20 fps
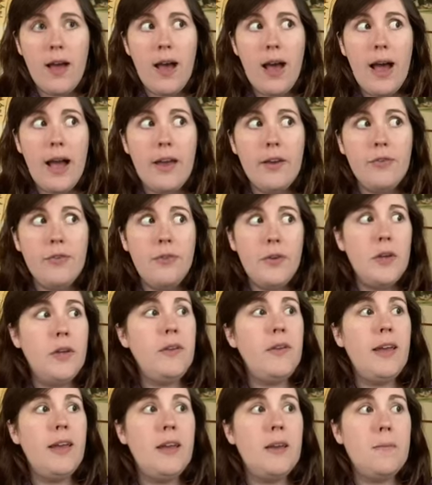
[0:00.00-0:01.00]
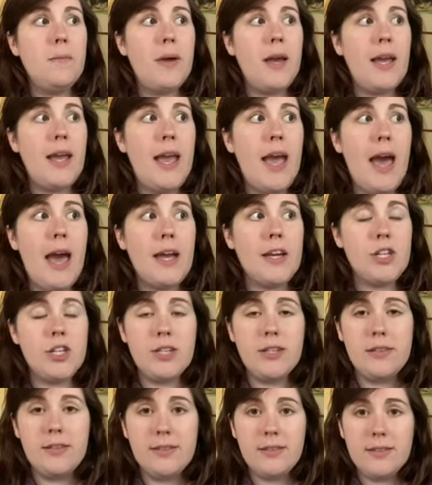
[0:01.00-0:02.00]
I feel like my
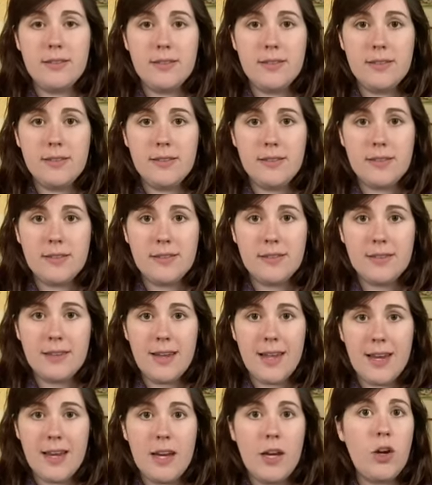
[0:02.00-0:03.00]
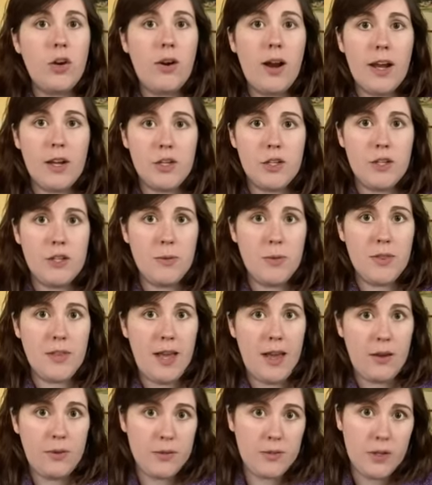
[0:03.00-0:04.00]
actions and interactions with
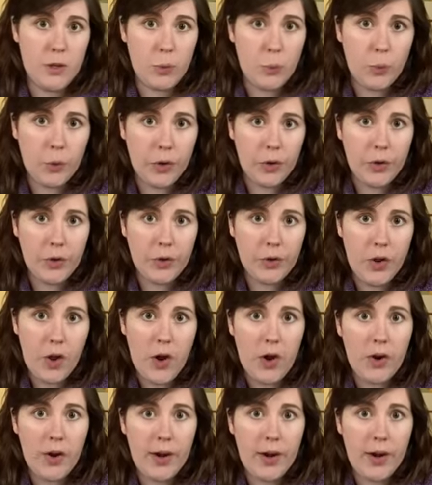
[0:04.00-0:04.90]
the outside world are